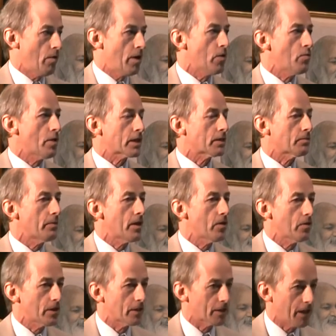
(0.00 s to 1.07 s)
where you
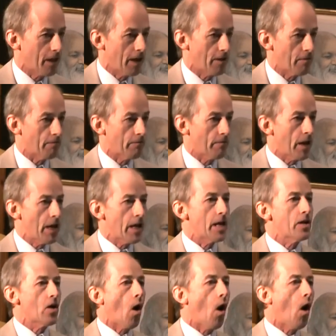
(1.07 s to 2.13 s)
experience life
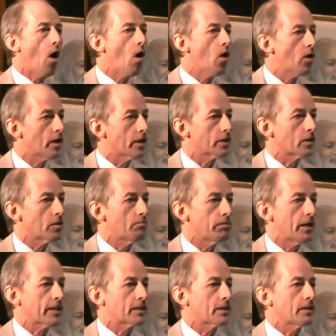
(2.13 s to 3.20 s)
in all its
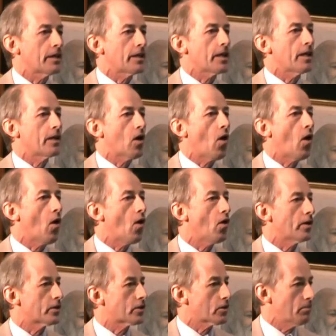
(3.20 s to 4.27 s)
complexity, in
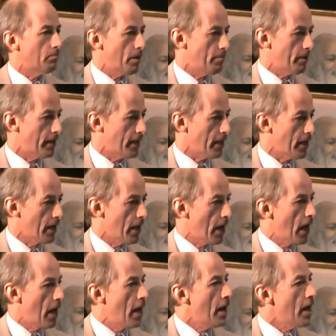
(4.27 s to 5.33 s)
all its sublimity,
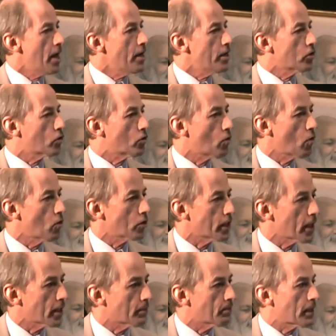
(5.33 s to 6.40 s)
in its
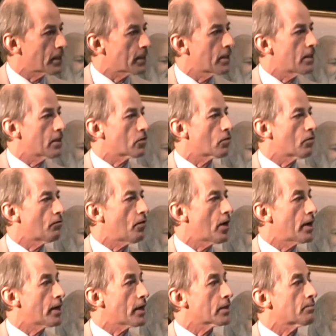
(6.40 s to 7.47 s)
gross aspects, in its
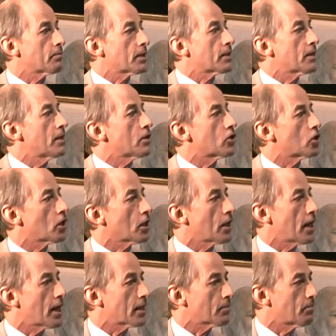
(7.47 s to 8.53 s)
refined aspects, in its
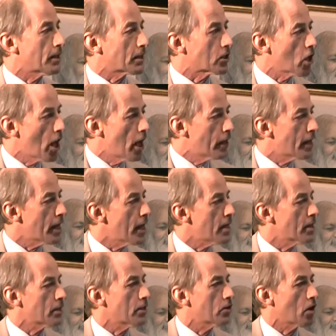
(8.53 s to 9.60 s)
subtle aspects.
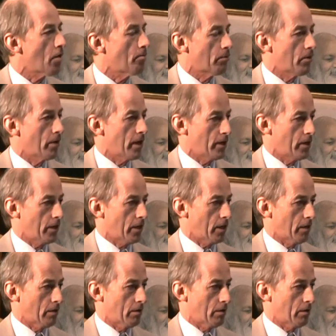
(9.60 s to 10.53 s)
Taste is operating.